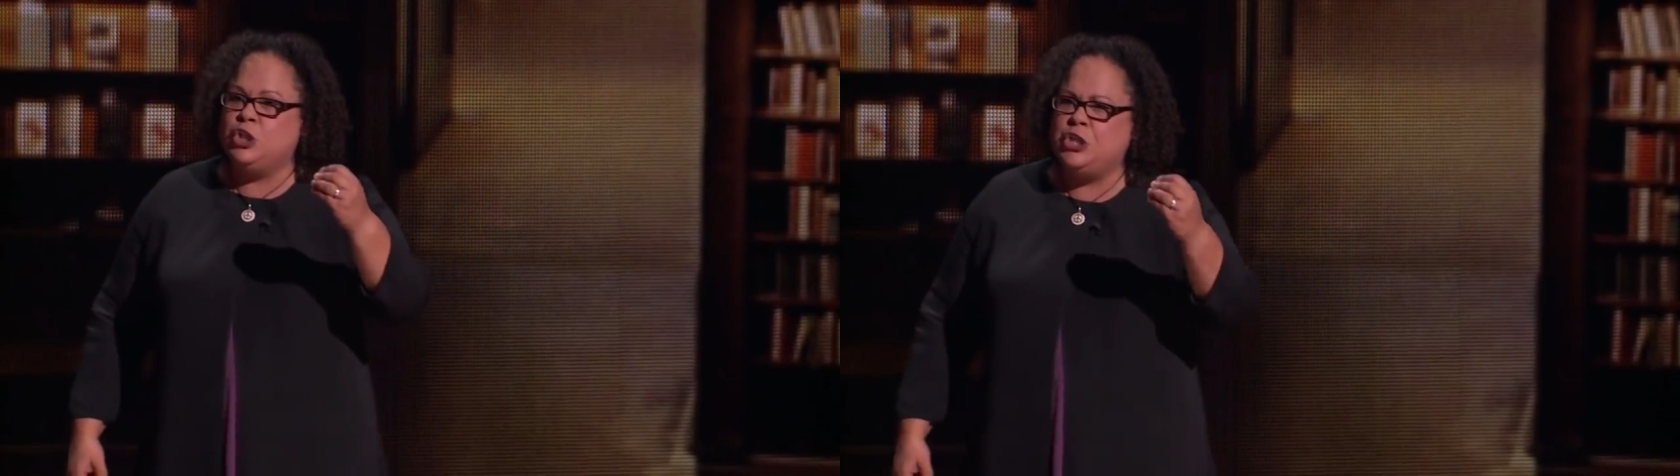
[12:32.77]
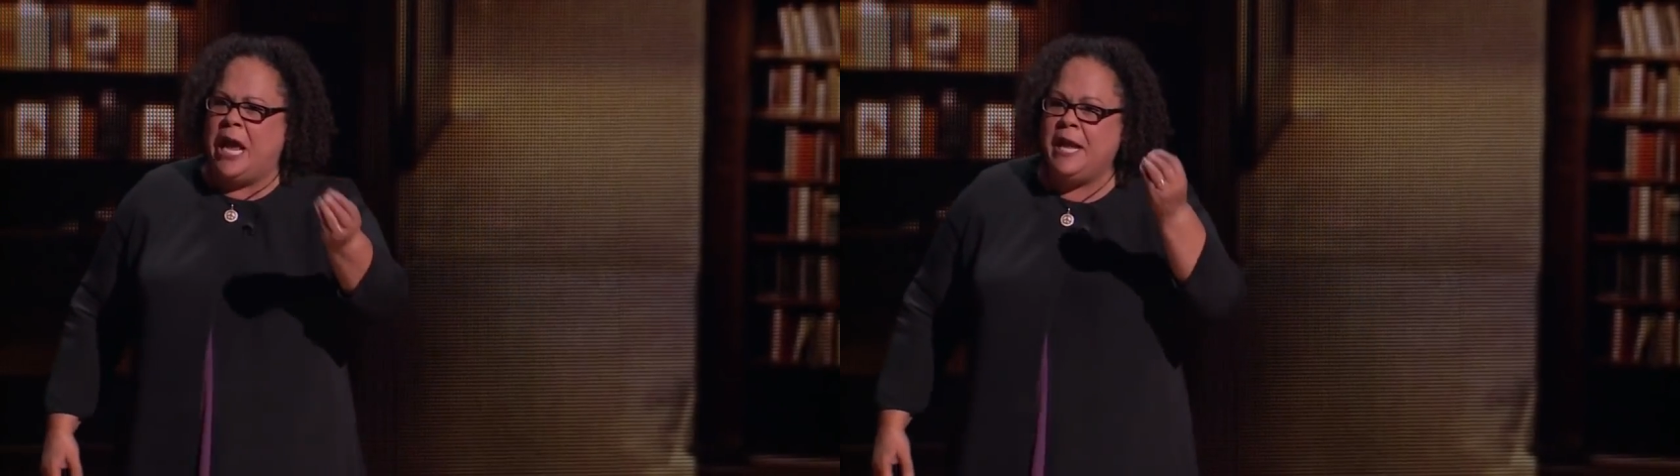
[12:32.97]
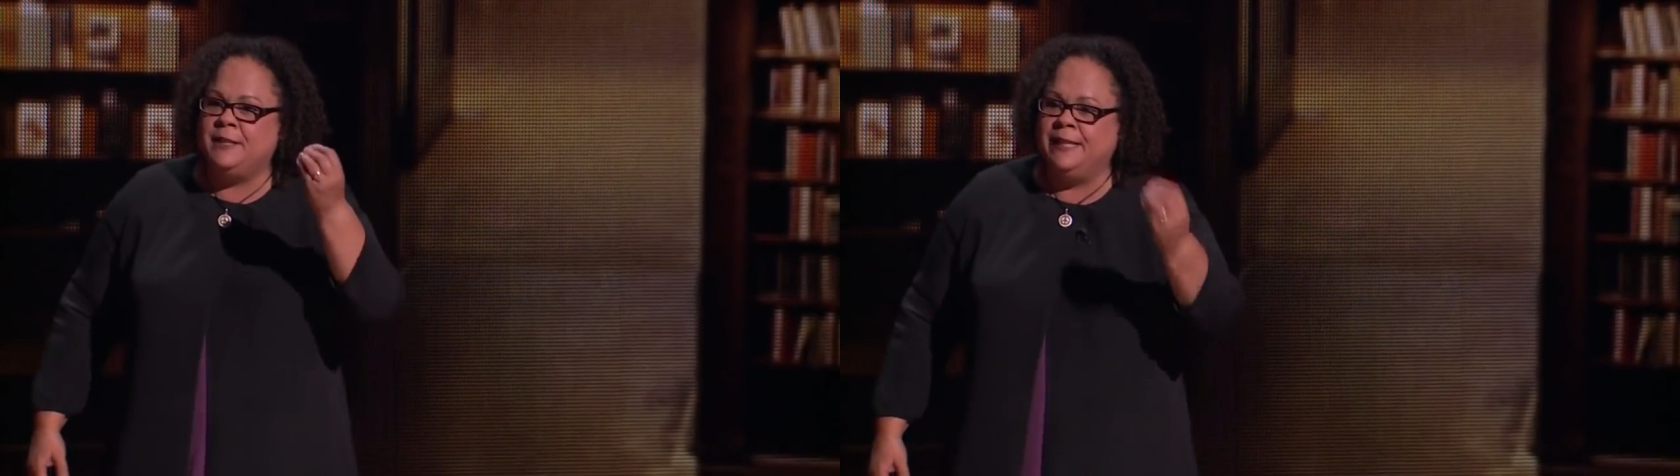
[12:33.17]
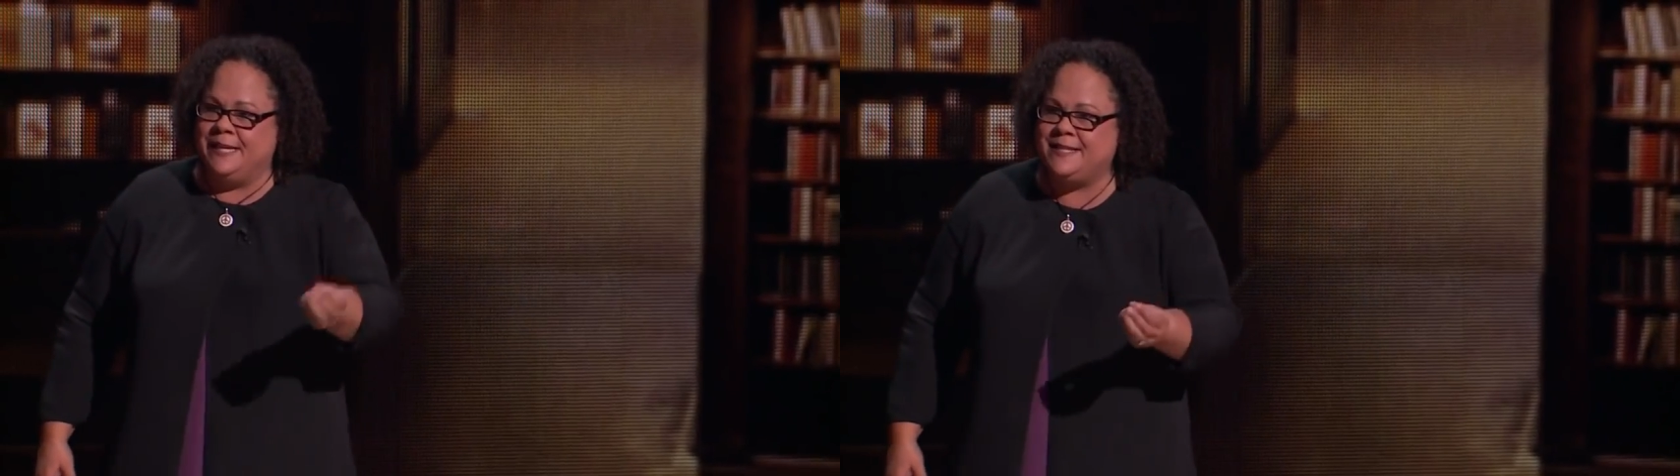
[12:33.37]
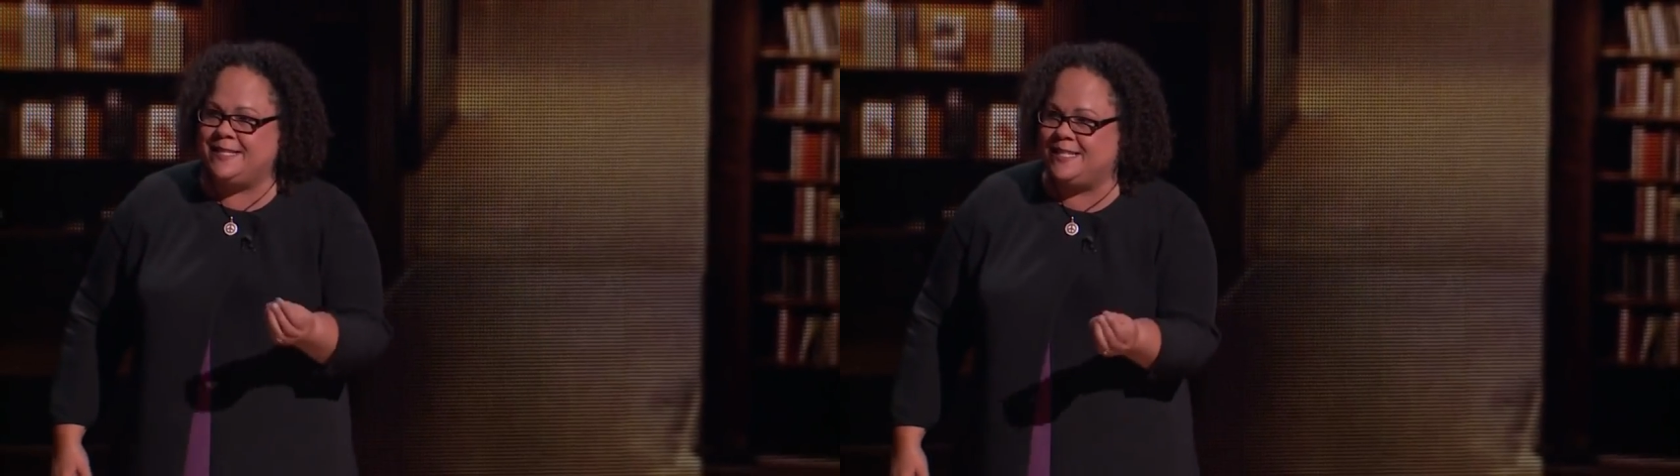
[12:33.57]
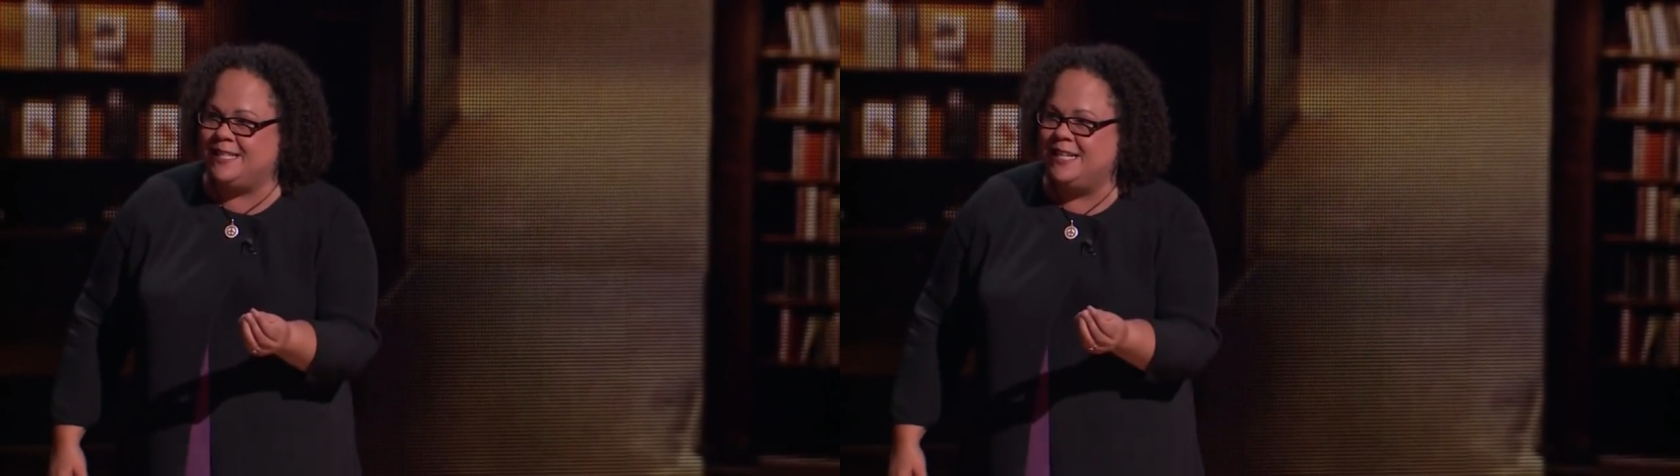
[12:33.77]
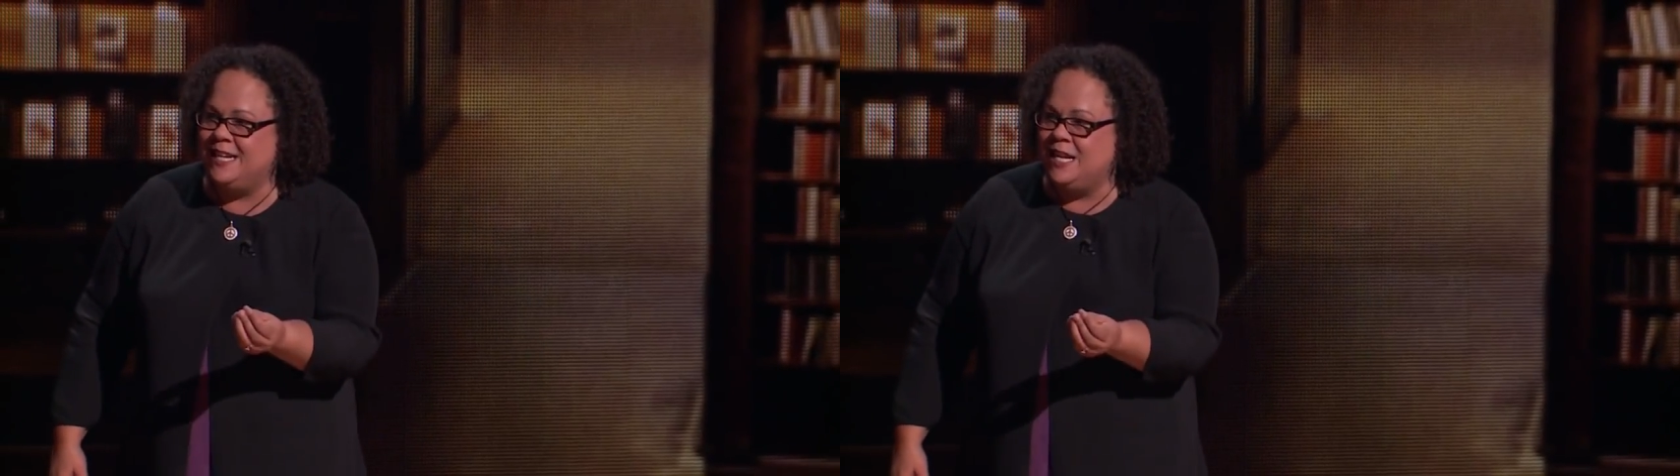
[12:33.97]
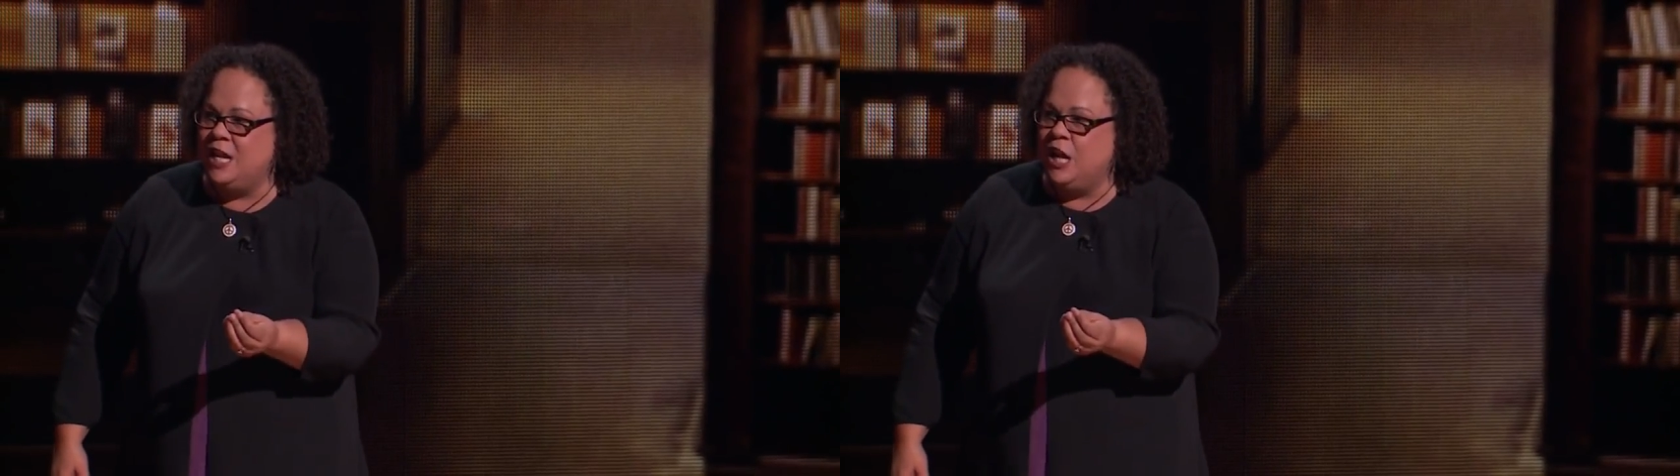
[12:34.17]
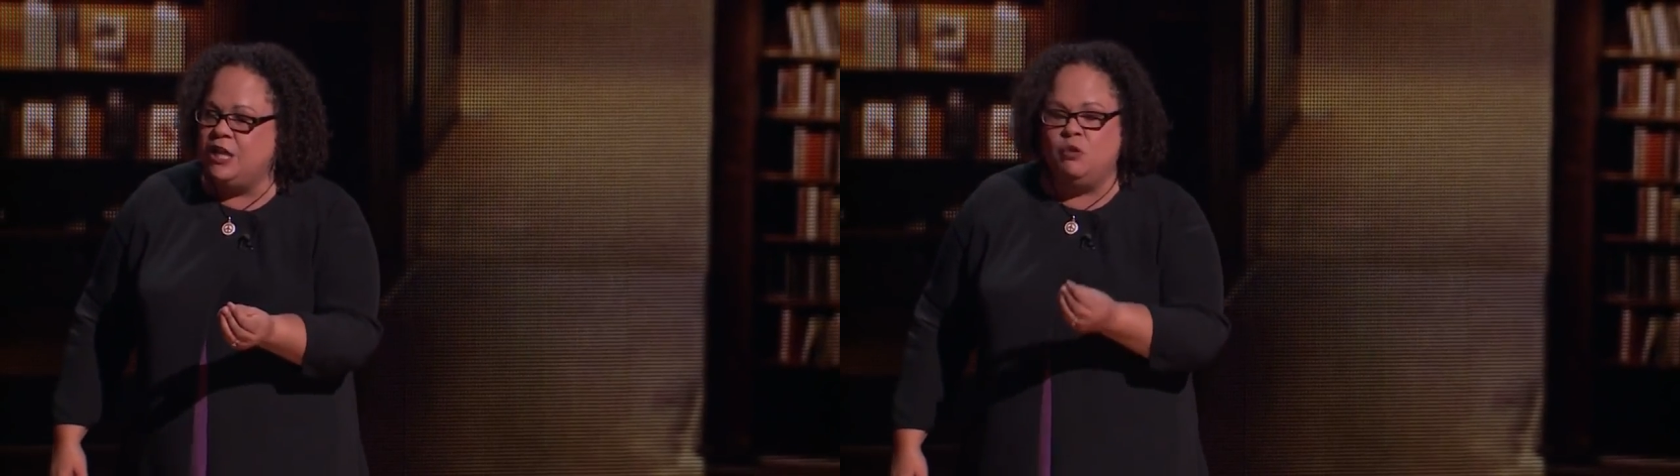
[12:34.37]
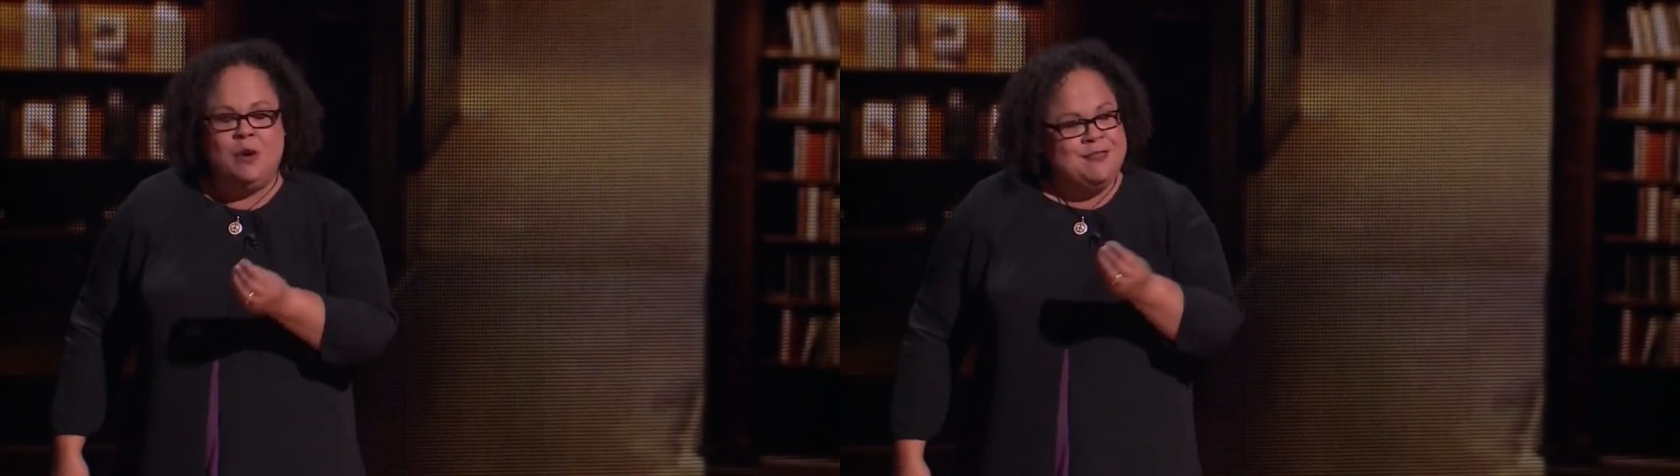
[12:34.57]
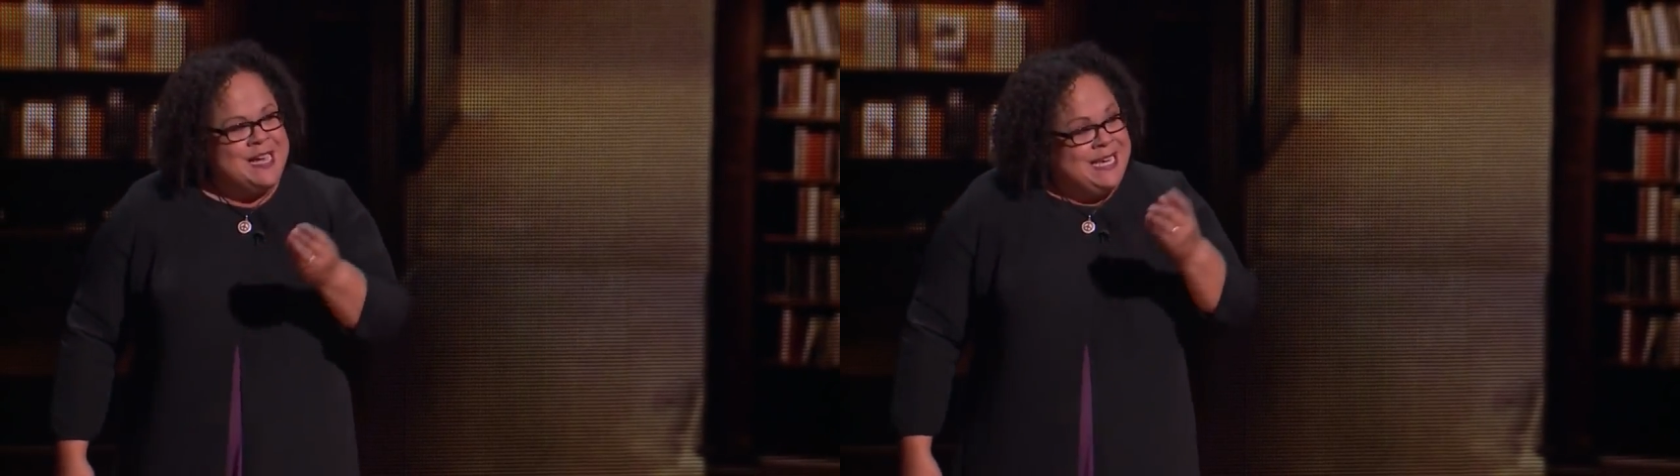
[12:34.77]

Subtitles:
checklist, then when they